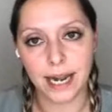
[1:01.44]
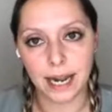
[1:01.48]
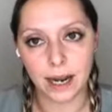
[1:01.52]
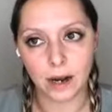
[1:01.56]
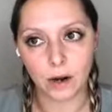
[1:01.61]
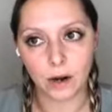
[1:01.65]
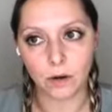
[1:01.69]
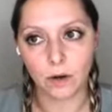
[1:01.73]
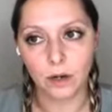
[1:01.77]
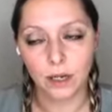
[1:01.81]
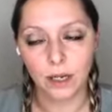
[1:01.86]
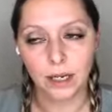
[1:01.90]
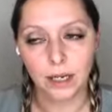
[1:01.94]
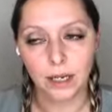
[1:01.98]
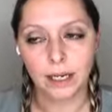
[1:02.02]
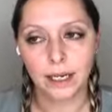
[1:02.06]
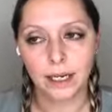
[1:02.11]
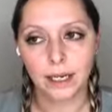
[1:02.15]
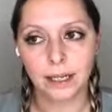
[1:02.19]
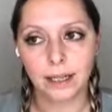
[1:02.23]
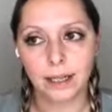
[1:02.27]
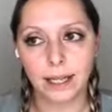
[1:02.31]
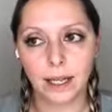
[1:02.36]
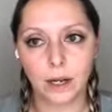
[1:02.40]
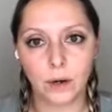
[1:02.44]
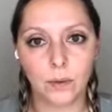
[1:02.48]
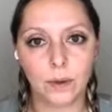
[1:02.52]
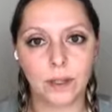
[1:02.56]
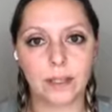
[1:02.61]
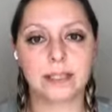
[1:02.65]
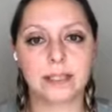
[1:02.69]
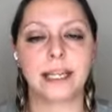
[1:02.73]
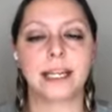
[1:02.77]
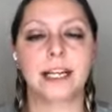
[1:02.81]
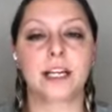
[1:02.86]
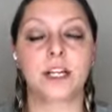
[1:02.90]
now, they
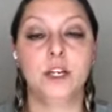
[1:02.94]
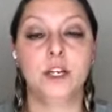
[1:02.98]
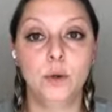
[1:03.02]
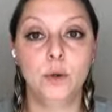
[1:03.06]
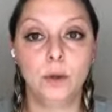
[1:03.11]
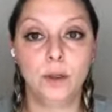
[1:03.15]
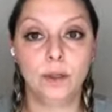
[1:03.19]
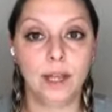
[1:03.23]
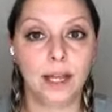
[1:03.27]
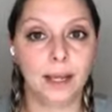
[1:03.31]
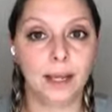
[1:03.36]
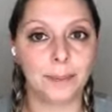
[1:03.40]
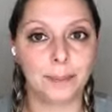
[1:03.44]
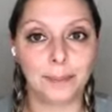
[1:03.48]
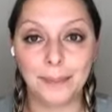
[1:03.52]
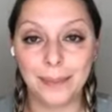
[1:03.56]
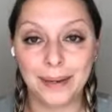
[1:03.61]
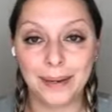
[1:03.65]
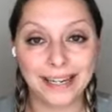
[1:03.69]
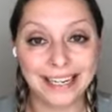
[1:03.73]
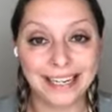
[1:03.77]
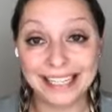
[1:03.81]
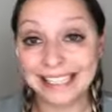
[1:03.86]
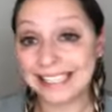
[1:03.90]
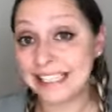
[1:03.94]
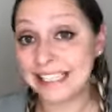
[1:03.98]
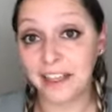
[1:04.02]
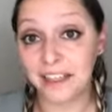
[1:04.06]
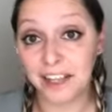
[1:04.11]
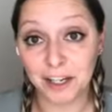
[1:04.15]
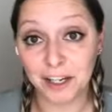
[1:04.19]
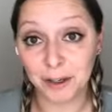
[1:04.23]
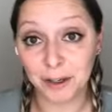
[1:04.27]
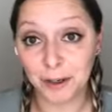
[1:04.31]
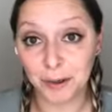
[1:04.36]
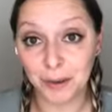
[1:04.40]
it's like a new thing, but it's
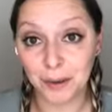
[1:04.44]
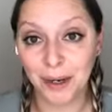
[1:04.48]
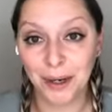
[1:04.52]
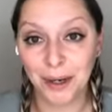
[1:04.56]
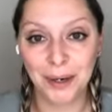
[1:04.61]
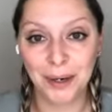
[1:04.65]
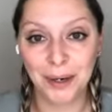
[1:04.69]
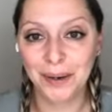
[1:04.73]
nothing new.